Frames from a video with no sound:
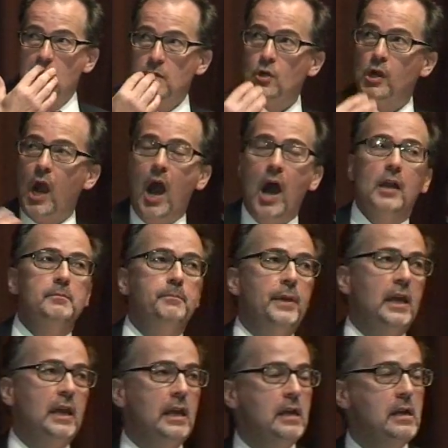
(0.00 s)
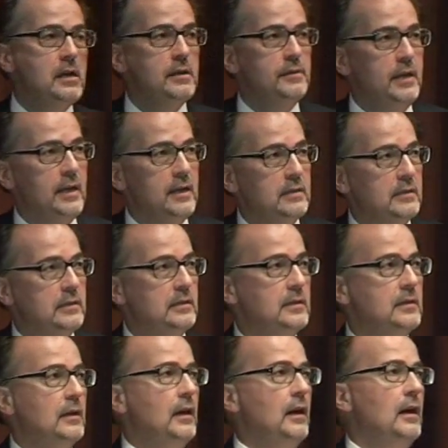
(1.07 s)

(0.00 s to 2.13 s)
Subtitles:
You can't be this